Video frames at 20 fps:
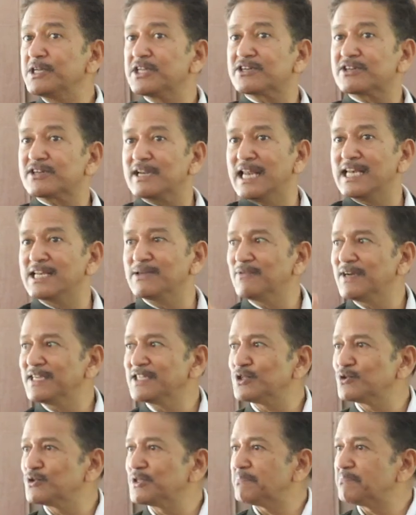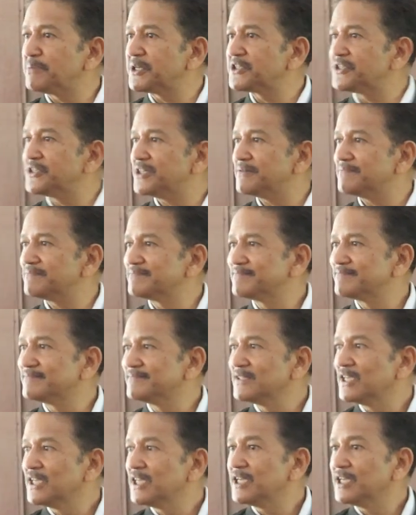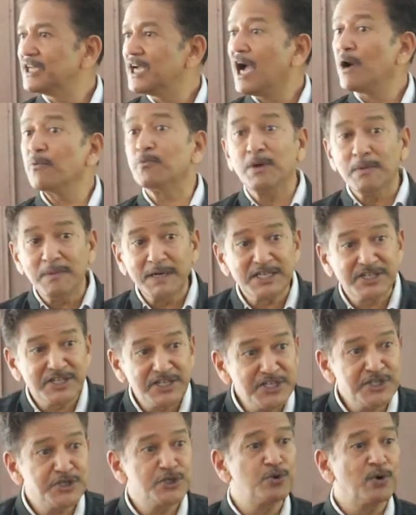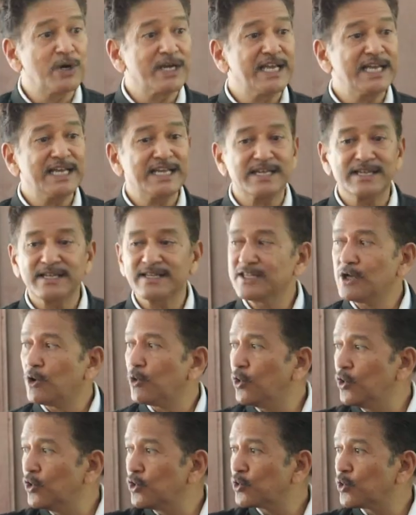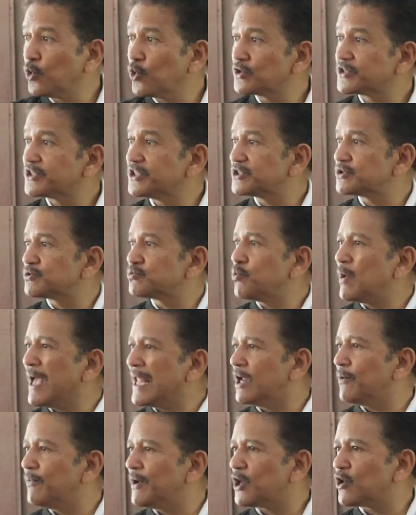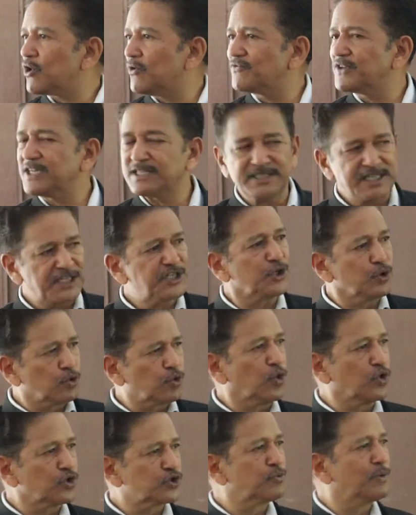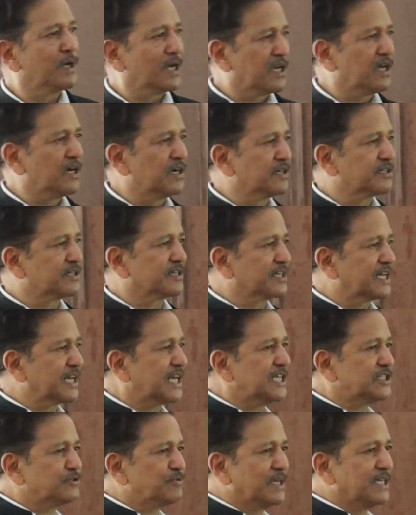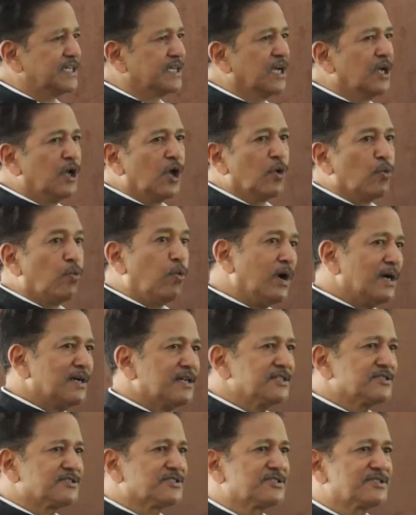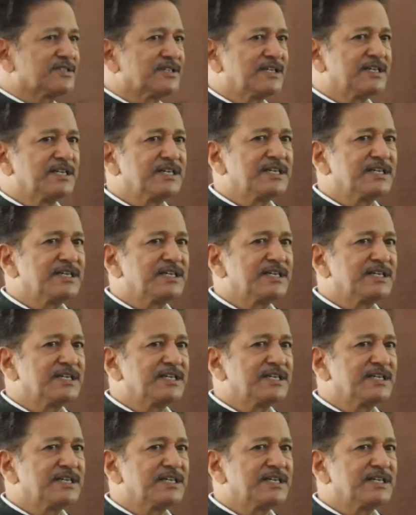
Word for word: be relevant to the picture. We will teach you again. The old course is well aware of it. The new course will learn gradually. What is